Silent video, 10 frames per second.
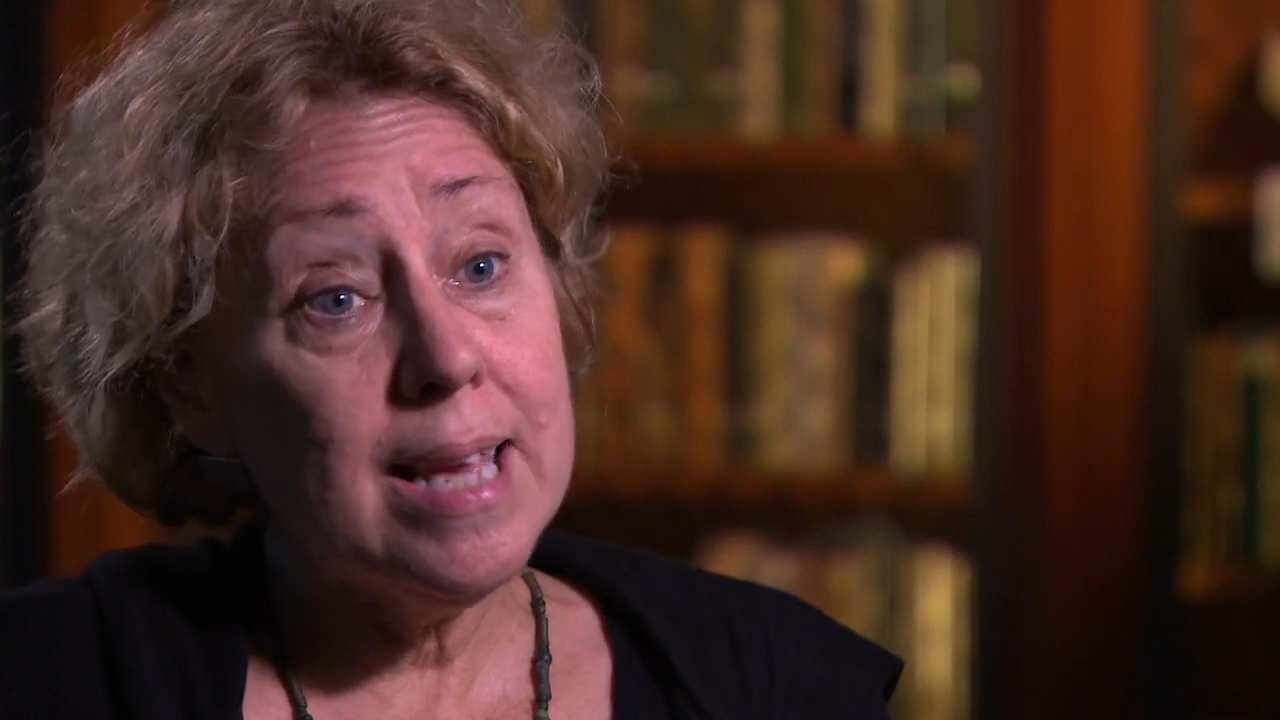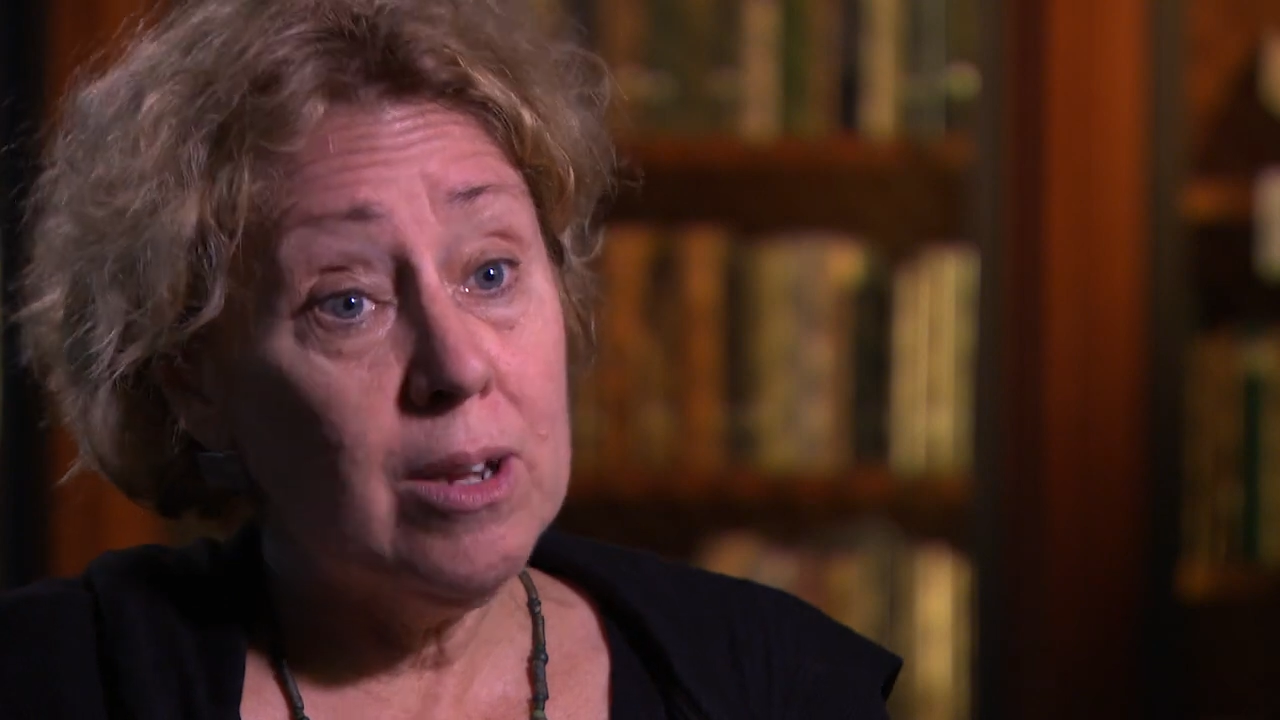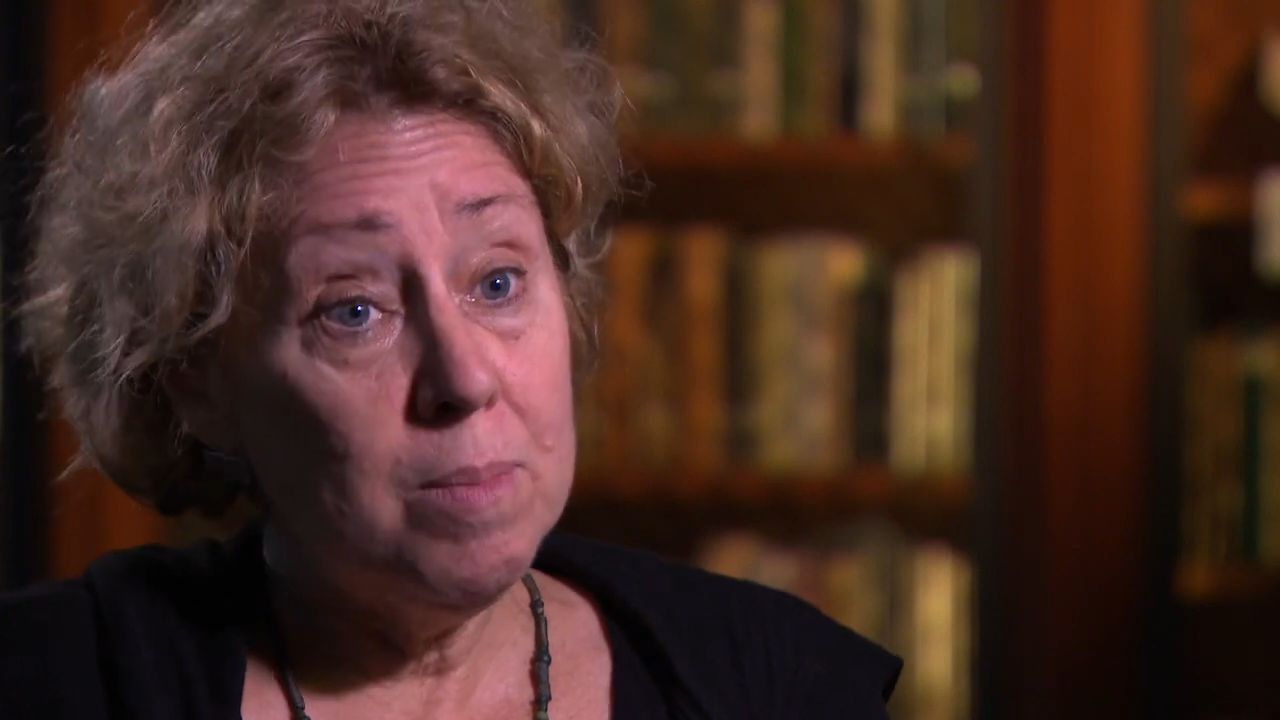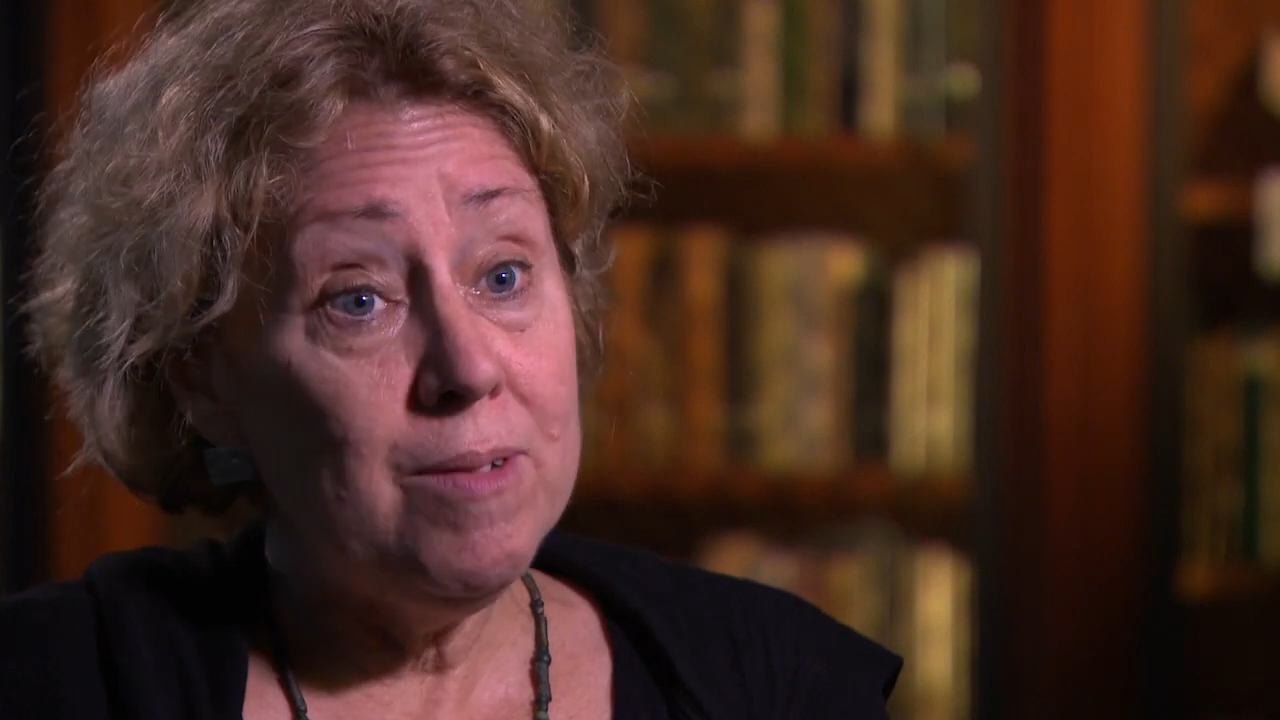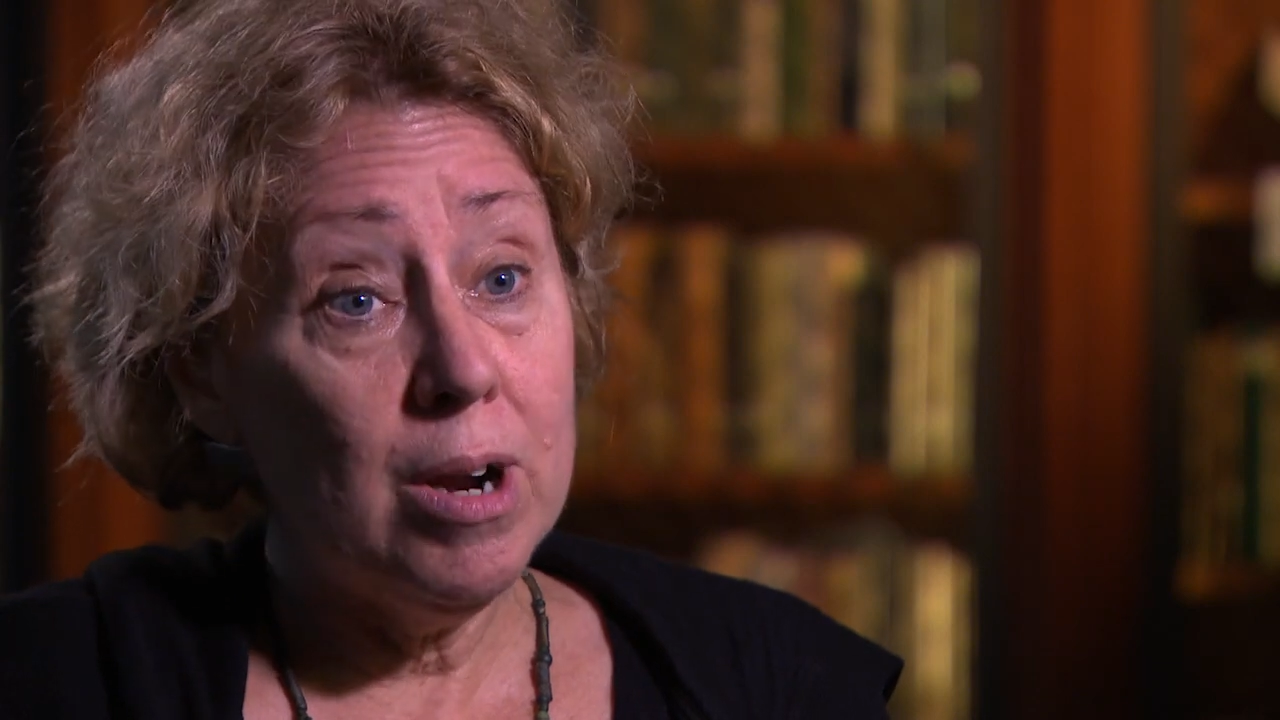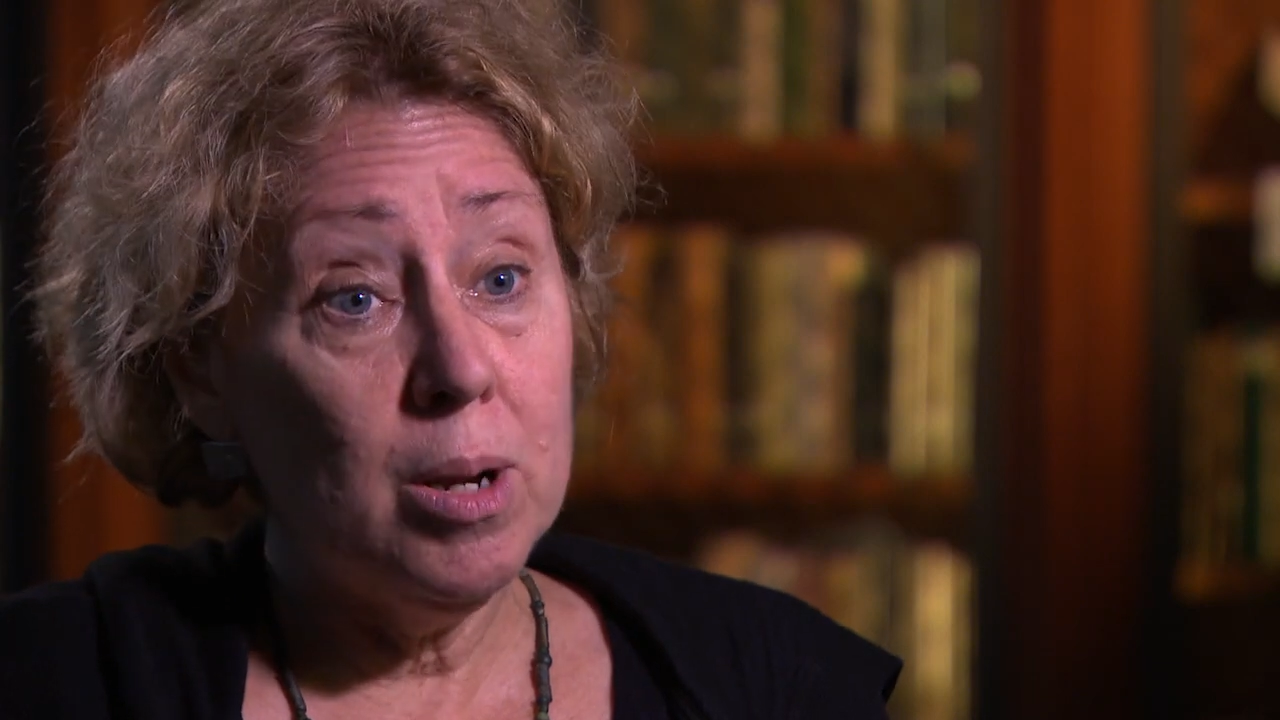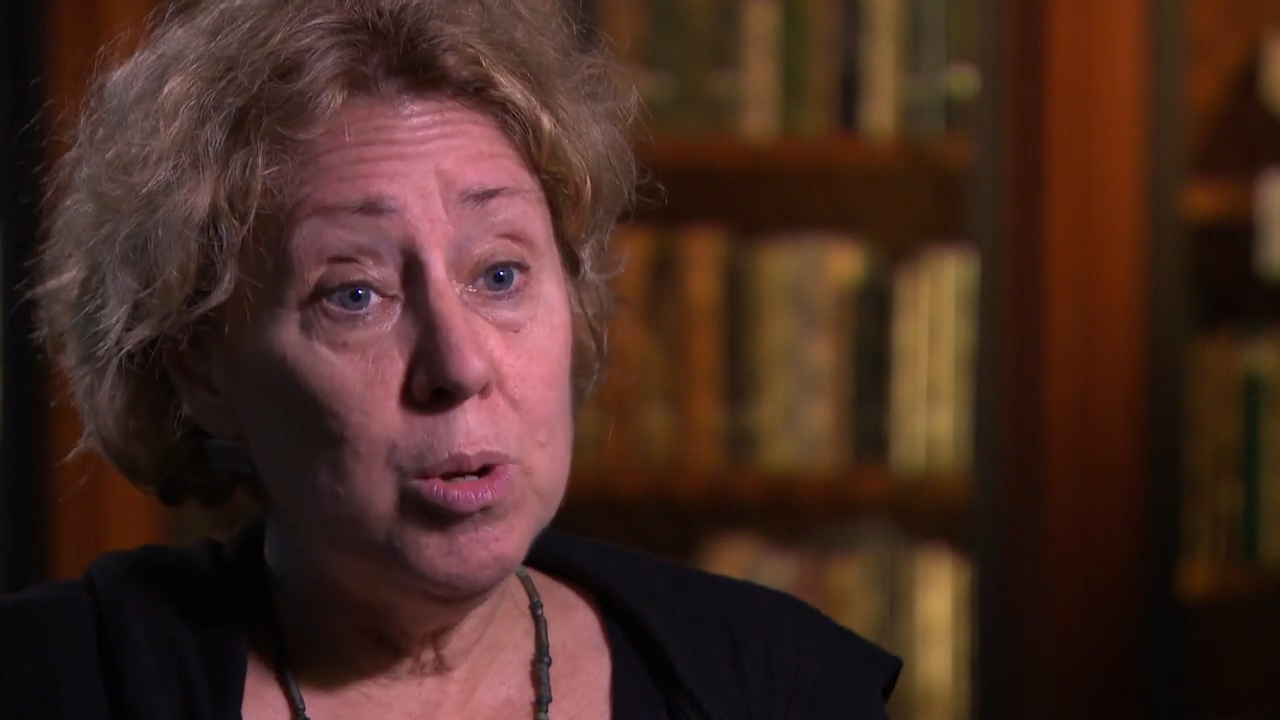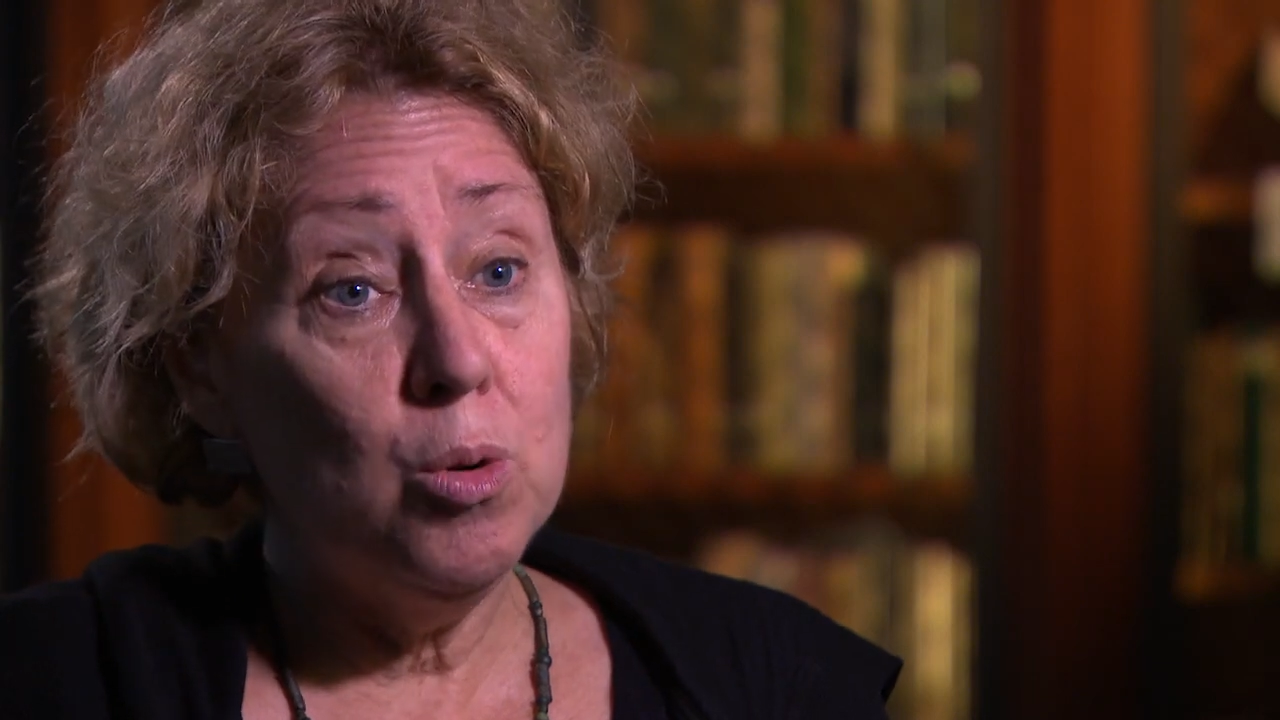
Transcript: They can be very